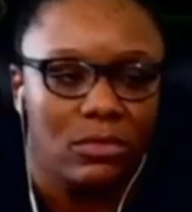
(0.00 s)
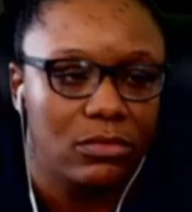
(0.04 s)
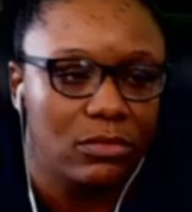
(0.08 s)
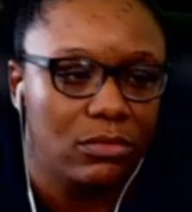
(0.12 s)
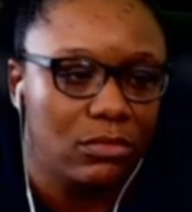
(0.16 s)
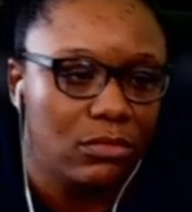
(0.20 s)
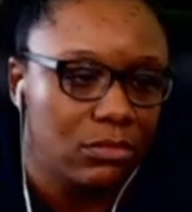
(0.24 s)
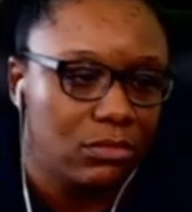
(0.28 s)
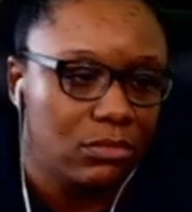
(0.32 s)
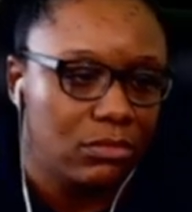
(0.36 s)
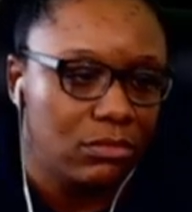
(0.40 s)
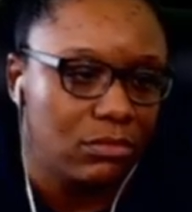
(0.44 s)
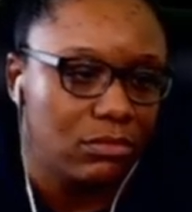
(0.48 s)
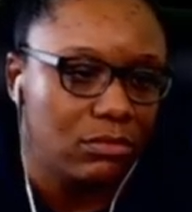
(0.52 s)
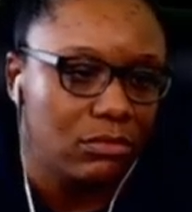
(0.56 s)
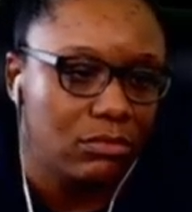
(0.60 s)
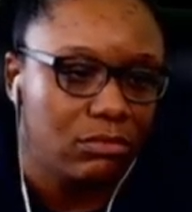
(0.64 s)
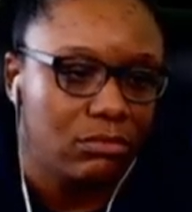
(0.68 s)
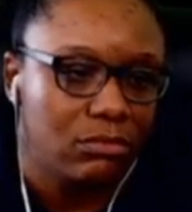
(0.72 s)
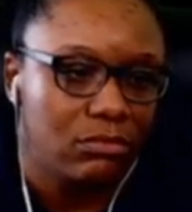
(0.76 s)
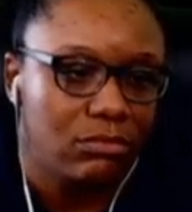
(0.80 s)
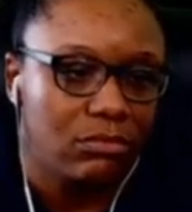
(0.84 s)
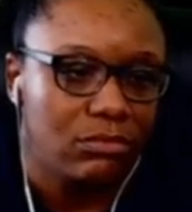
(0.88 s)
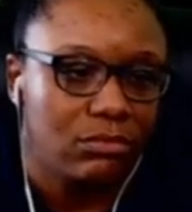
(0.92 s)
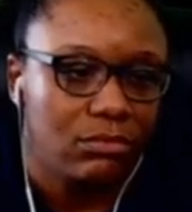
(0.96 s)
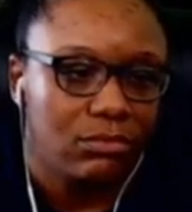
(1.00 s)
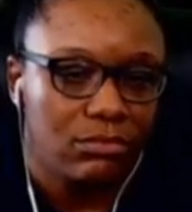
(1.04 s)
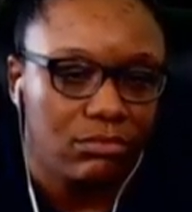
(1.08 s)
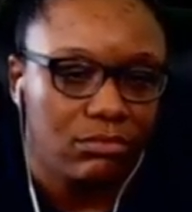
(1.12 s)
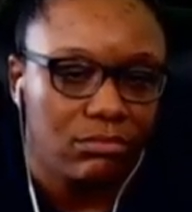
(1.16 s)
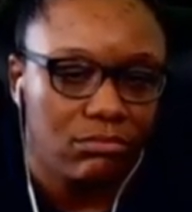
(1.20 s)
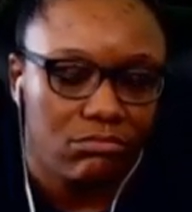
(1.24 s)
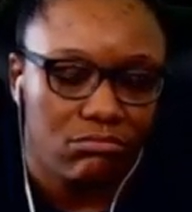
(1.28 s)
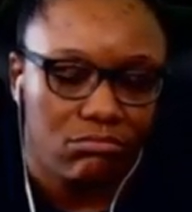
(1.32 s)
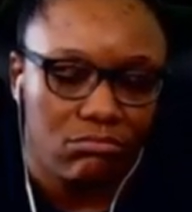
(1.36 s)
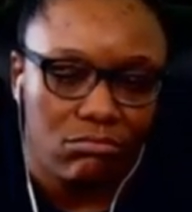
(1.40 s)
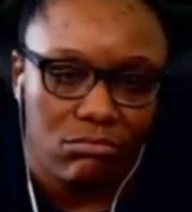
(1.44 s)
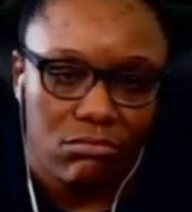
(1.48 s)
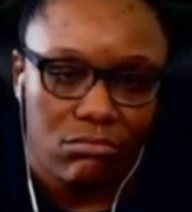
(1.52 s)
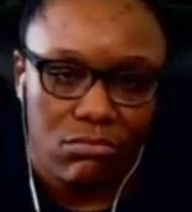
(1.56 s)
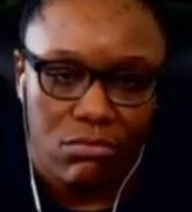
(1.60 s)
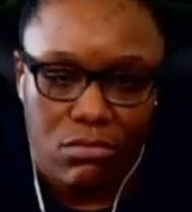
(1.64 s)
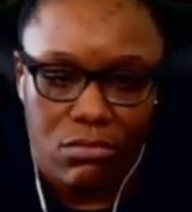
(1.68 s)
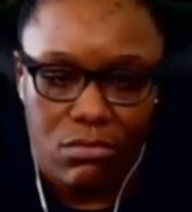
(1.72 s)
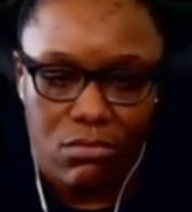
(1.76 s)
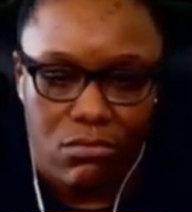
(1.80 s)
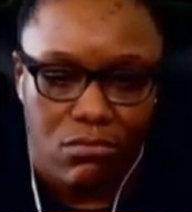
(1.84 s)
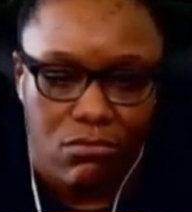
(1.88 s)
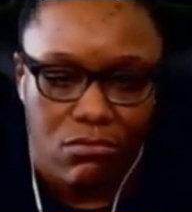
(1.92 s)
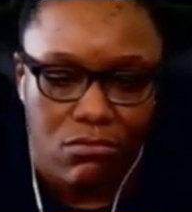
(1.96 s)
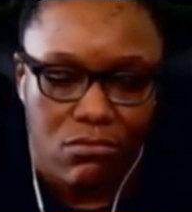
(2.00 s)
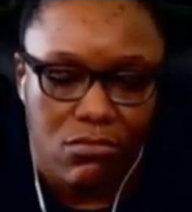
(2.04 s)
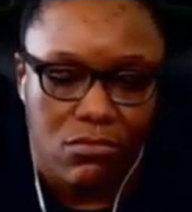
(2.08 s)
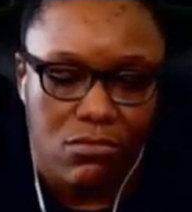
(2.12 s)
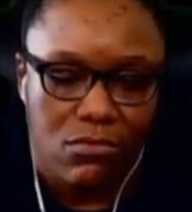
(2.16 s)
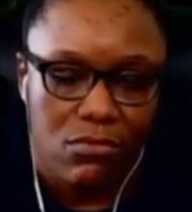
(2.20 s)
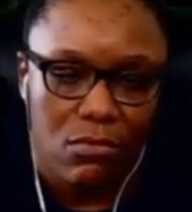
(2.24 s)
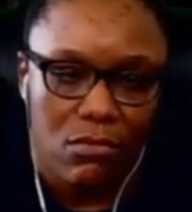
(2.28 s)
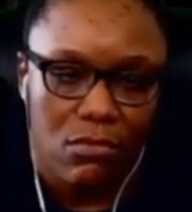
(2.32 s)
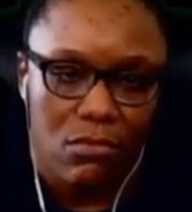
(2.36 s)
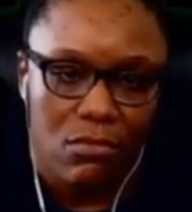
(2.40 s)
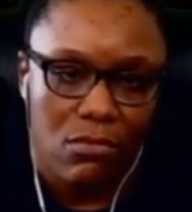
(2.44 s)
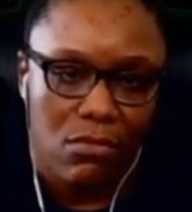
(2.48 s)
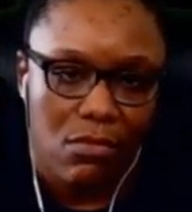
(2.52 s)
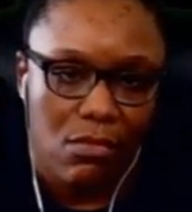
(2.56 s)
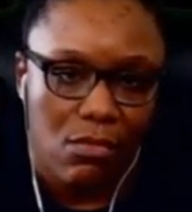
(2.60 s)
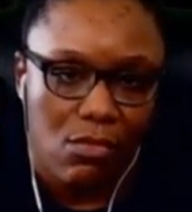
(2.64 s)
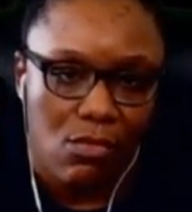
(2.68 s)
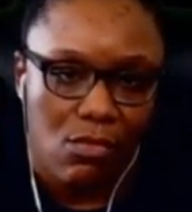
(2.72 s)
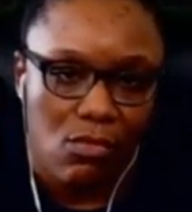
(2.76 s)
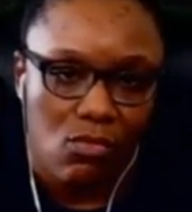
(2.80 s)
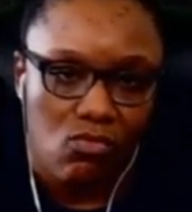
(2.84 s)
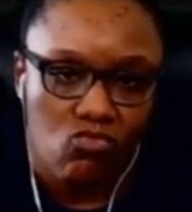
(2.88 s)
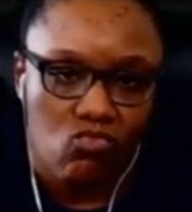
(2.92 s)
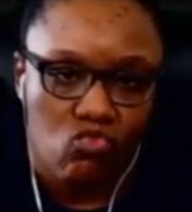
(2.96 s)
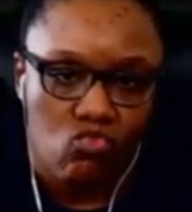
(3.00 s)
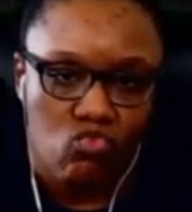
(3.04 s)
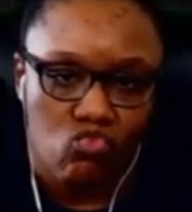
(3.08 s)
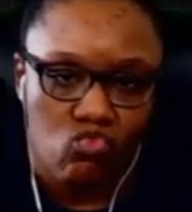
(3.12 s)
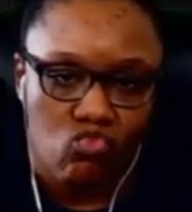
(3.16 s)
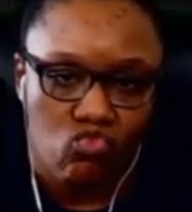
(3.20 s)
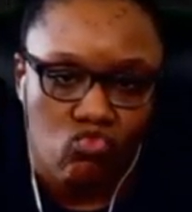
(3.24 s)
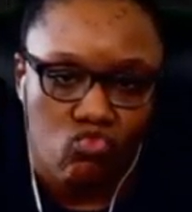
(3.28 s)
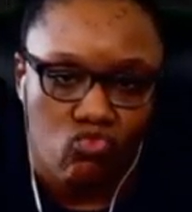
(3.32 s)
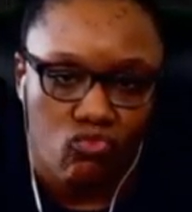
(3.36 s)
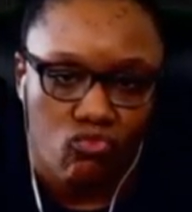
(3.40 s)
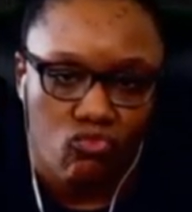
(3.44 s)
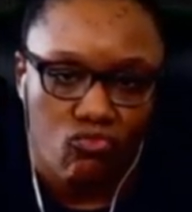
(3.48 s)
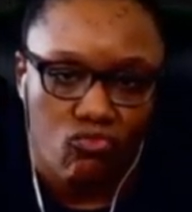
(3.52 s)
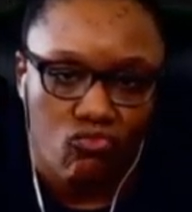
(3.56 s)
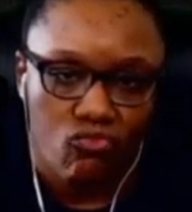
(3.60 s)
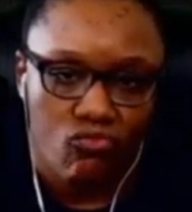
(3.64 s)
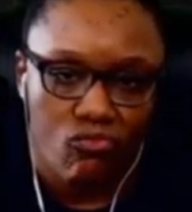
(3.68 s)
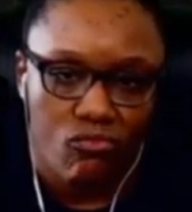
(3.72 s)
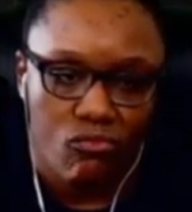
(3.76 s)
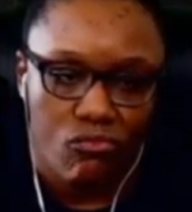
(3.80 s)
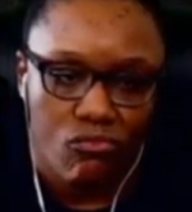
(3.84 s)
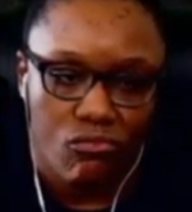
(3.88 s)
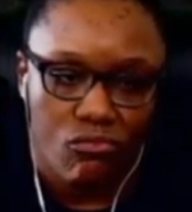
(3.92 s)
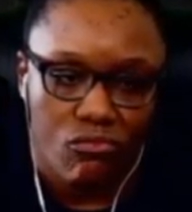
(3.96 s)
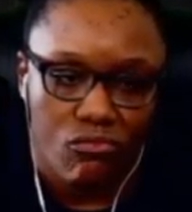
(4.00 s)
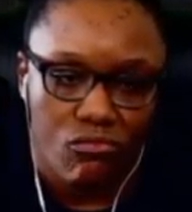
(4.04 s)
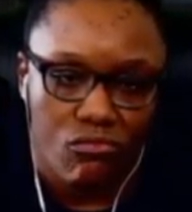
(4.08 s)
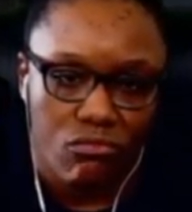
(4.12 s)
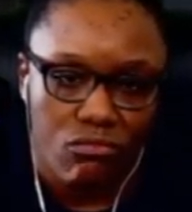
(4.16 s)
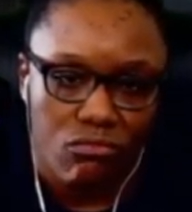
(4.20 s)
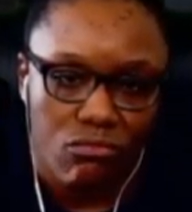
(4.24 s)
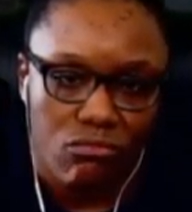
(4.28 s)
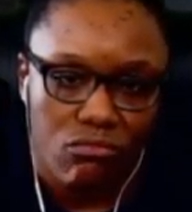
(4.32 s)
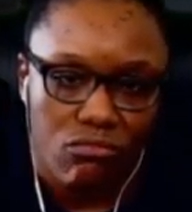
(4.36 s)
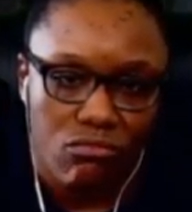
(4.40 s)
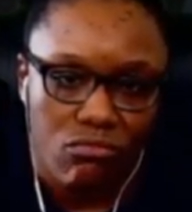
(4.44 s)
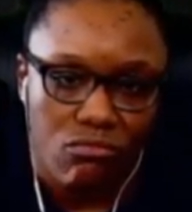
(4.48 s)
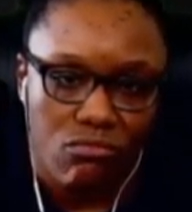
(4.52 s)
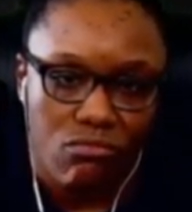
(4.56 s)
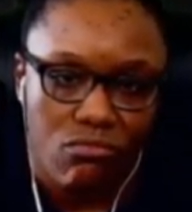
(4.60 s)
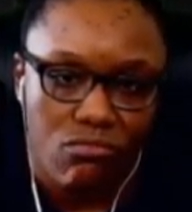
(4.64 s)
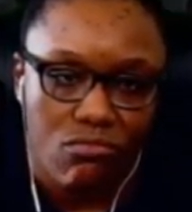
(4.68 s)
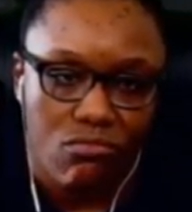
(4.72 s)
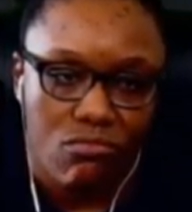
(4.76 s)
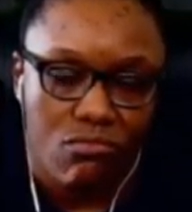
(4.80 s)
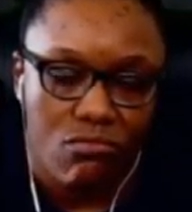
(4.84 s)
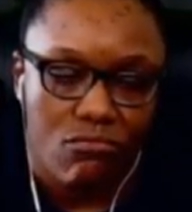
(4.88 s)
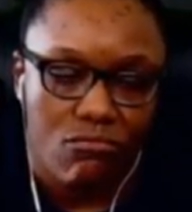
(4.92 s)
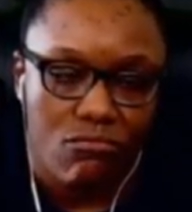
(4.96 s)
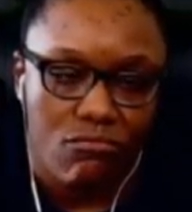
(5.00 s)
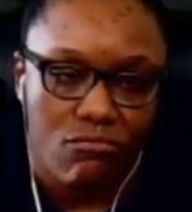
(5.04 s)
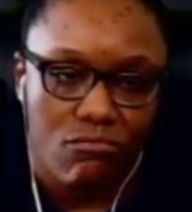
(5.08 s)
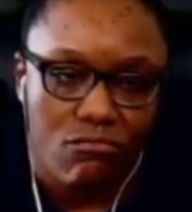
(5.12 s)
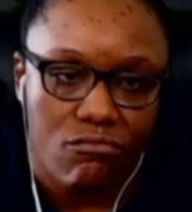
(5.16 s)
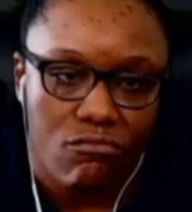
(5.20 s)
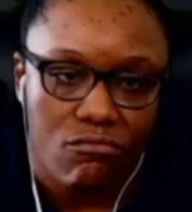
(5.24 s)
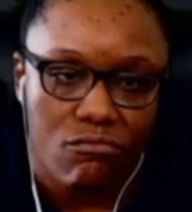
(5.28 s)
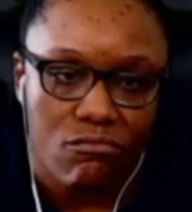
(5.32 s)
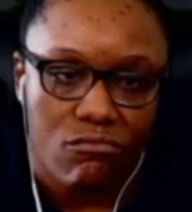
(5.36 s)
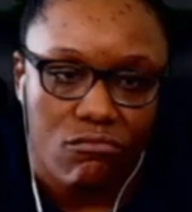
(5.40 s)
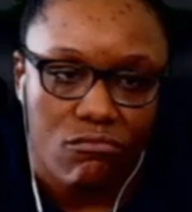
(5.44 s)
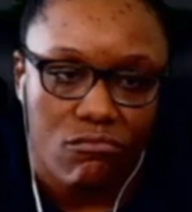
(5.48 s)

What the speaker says: Nobody speaks.